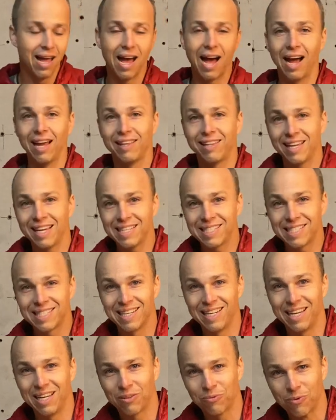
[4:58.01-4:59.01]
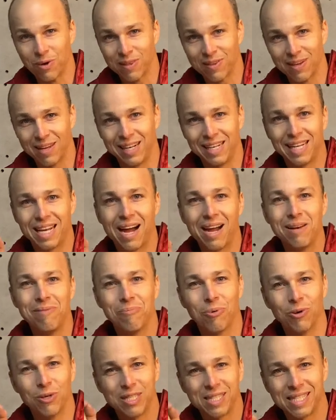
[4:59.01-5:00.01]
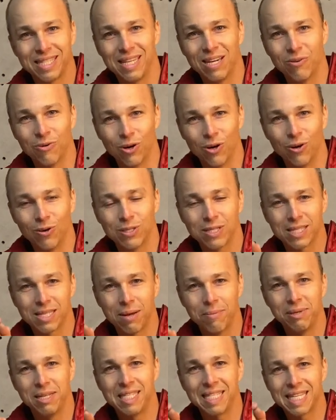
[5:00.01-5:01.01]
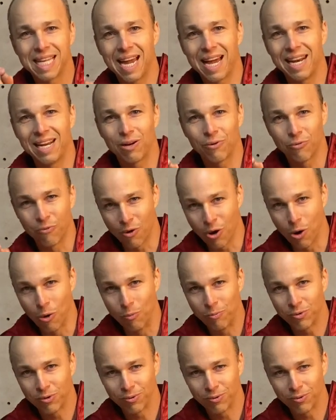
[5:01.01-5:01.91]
I tested it with a 9.0 semi-static rope,